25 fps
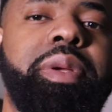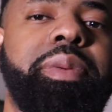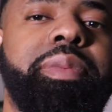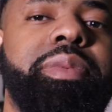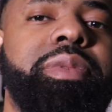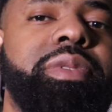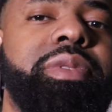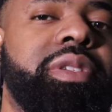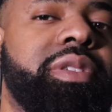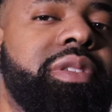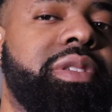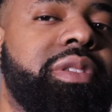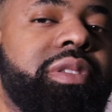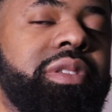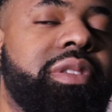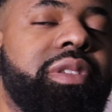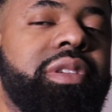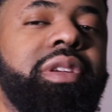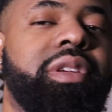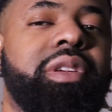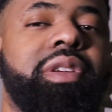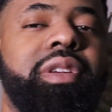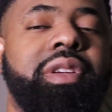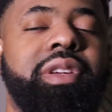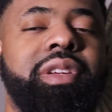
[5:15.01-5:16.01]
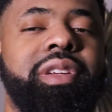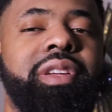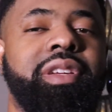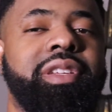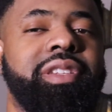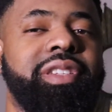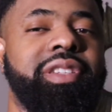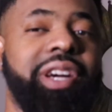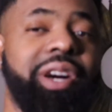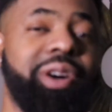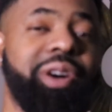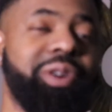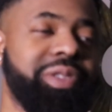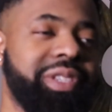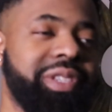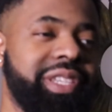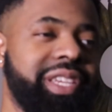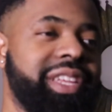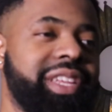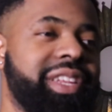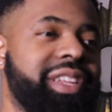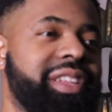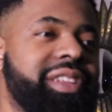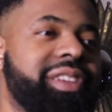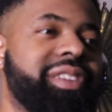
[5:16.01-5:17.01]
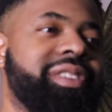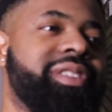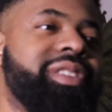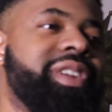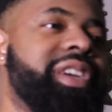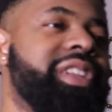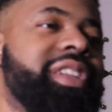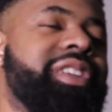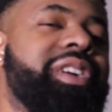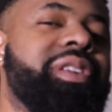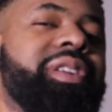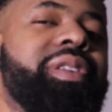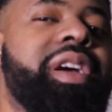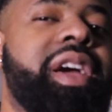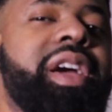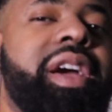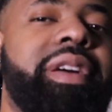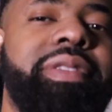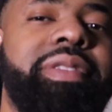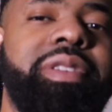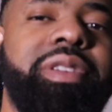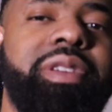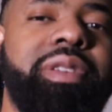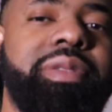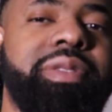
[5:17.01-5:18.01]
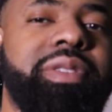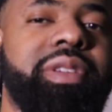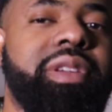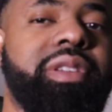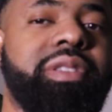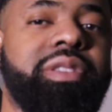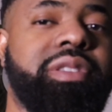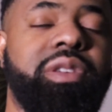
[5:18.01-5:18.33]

Some people just don't get it or they don't have it, you know what I'm saying?